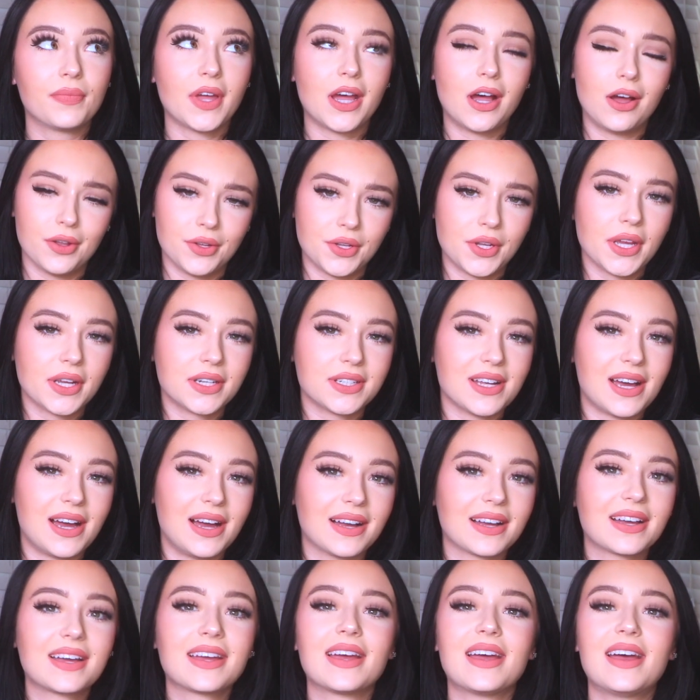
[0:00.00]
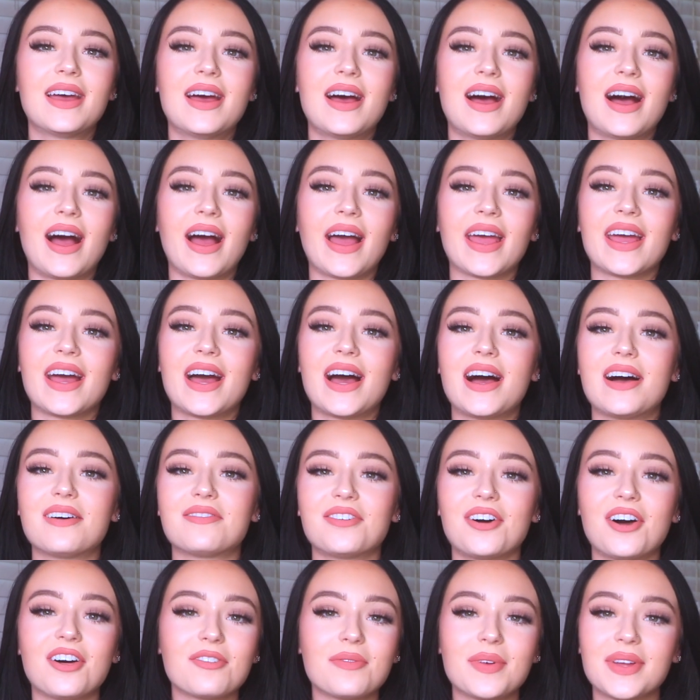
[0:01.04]
on TikTok. I
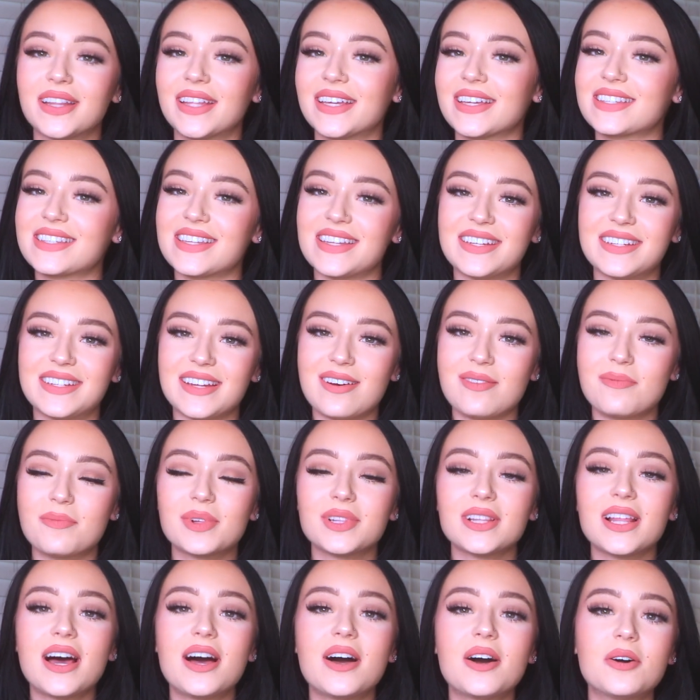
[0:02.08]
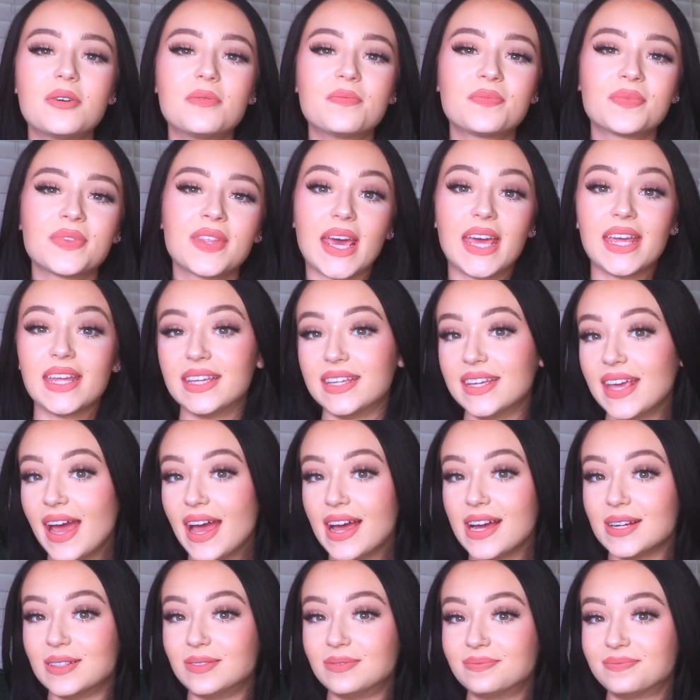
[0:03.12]
have all my links down below.
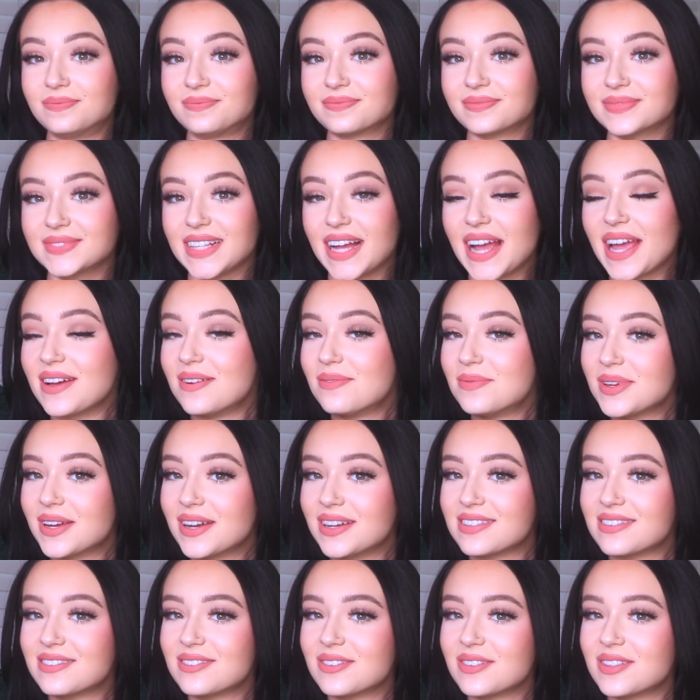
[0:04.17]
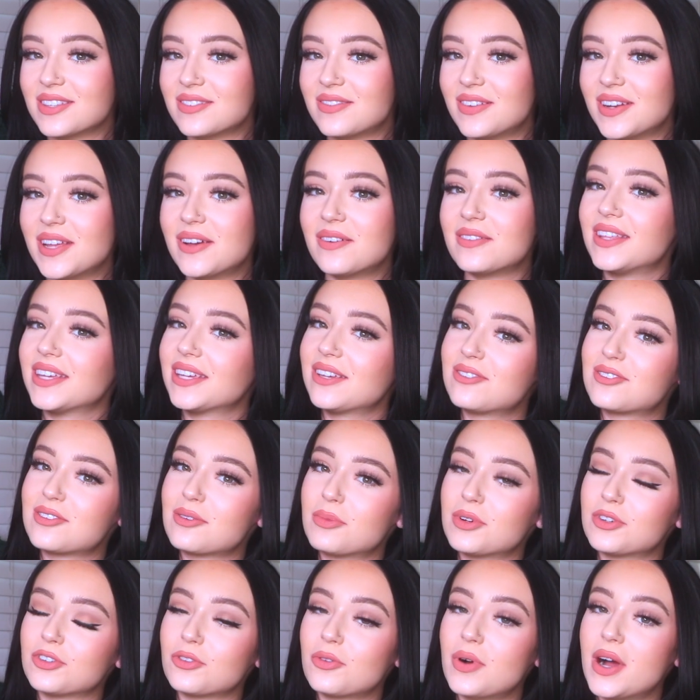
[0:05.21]
Yeah! I hope you guys enjoyed this video. Thank you so
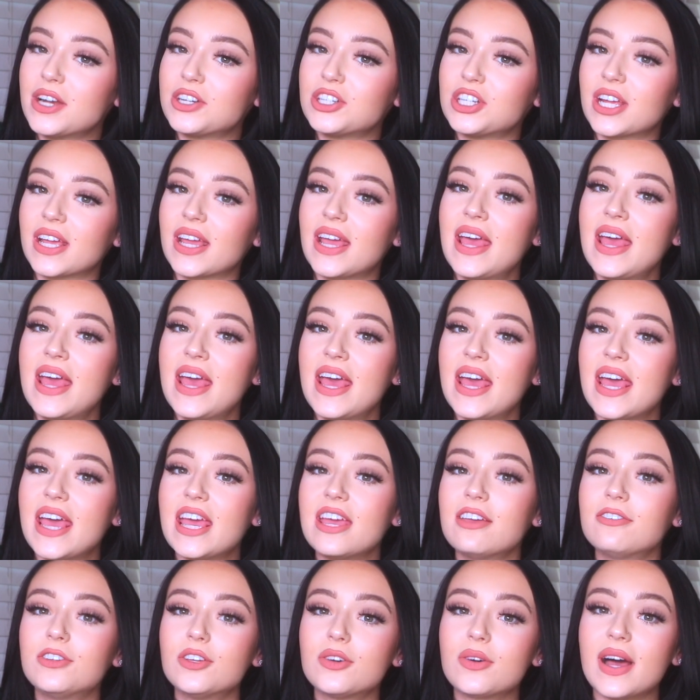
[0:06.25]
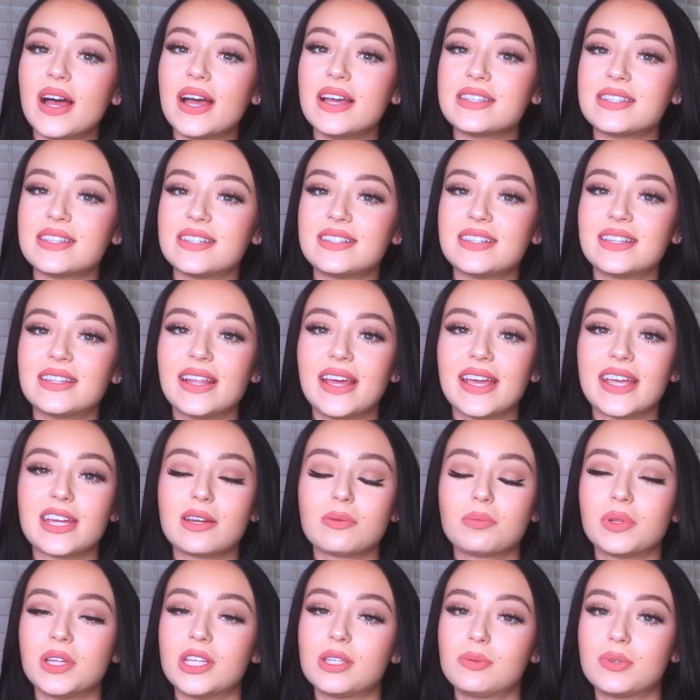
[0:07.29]
much for watching. If you guys did like
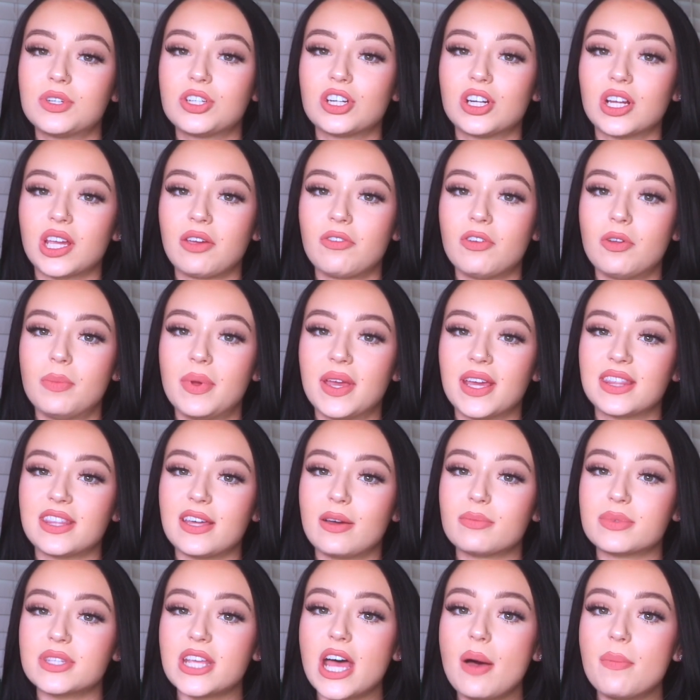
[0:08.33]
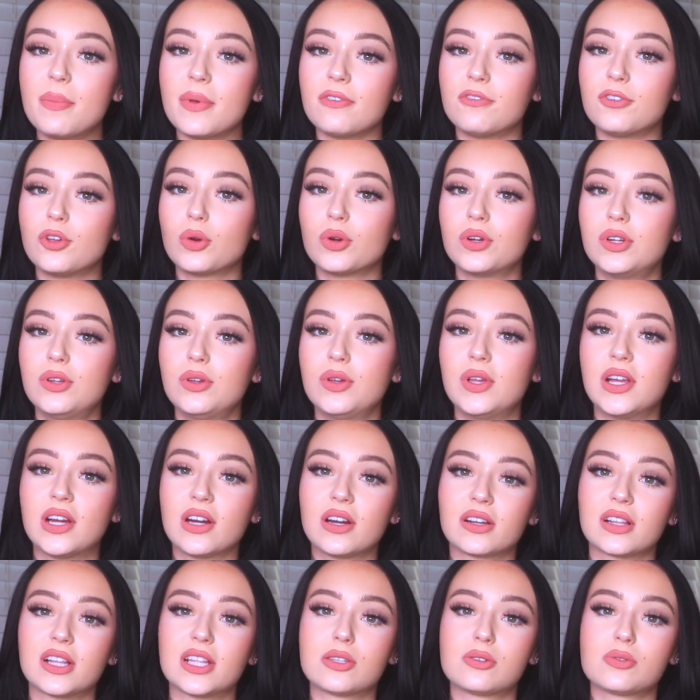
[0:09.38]
it, please be sure to give it a big thumbs up. If you're new
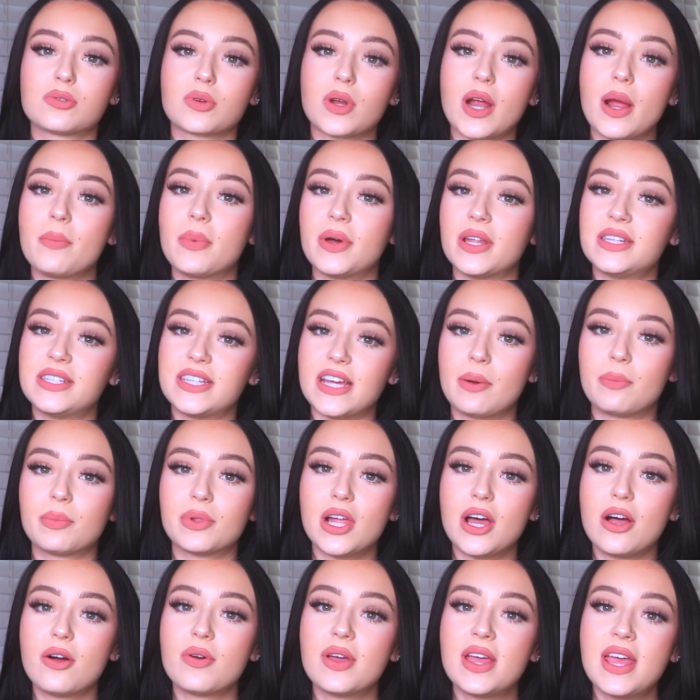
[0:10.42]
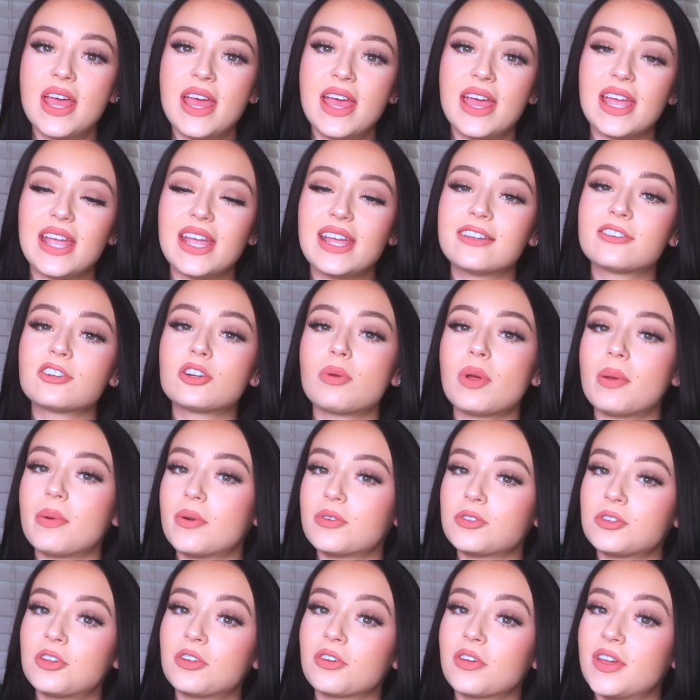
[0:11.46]
here, click the subscribe button down below and turn on my
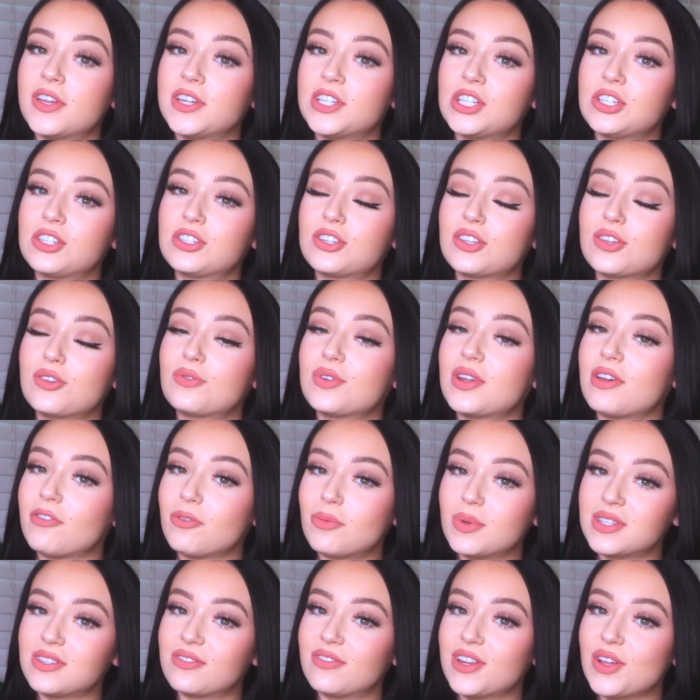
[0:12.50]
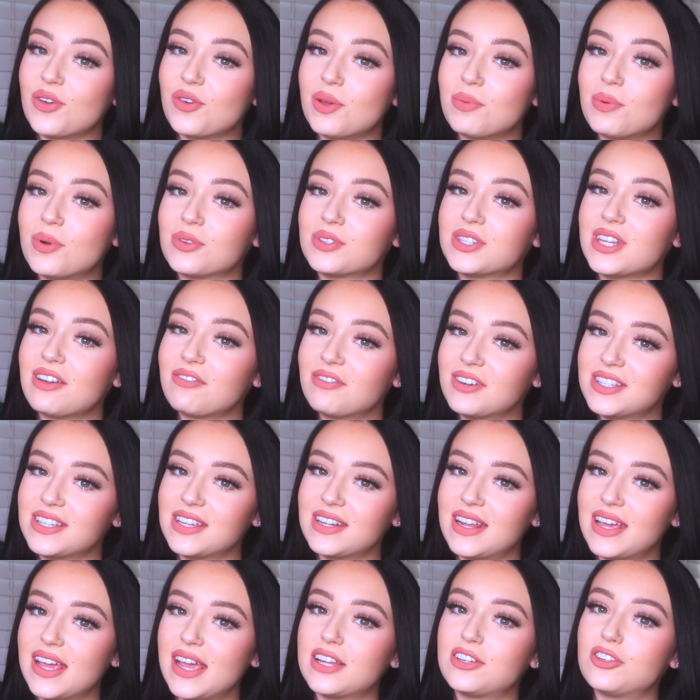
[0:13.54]
post notifications so you never miss a video. I post every
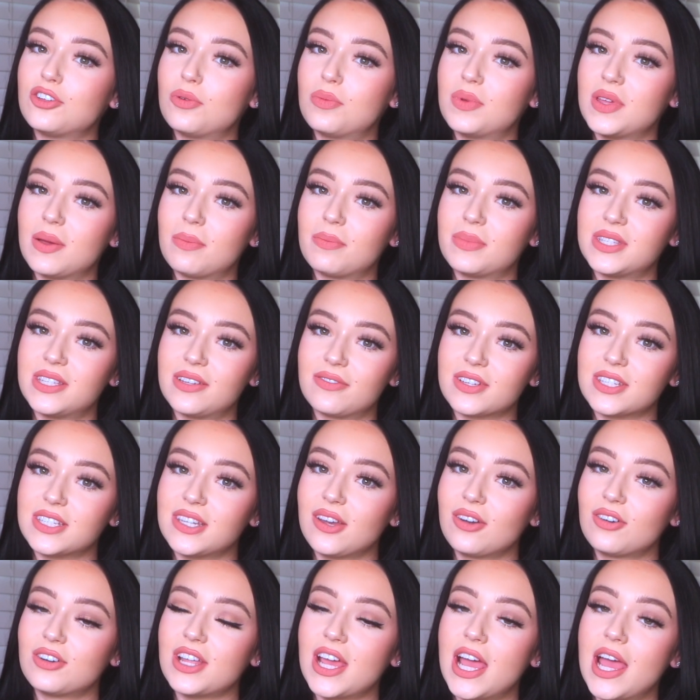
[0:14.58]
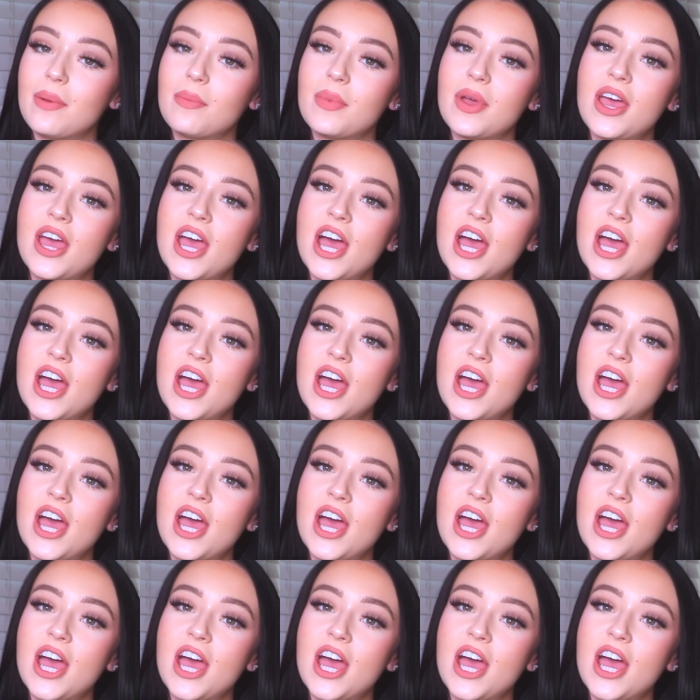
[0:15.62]
Sunday at 2 p.m. Pacific Standard Time